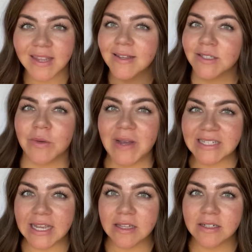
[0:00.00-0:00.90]
So it might
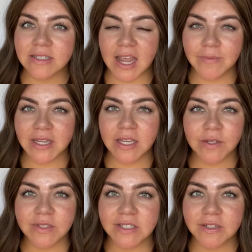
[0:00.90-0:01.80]
take a little time to get
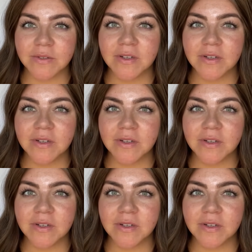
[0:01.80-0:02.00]
used to